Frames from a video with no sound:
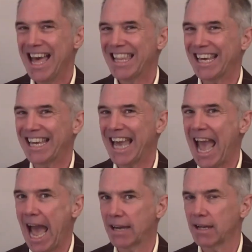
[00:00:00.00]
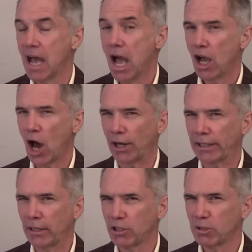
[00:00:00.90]
The cat got a
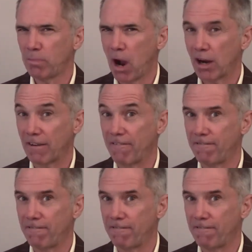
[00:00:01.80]
little spark of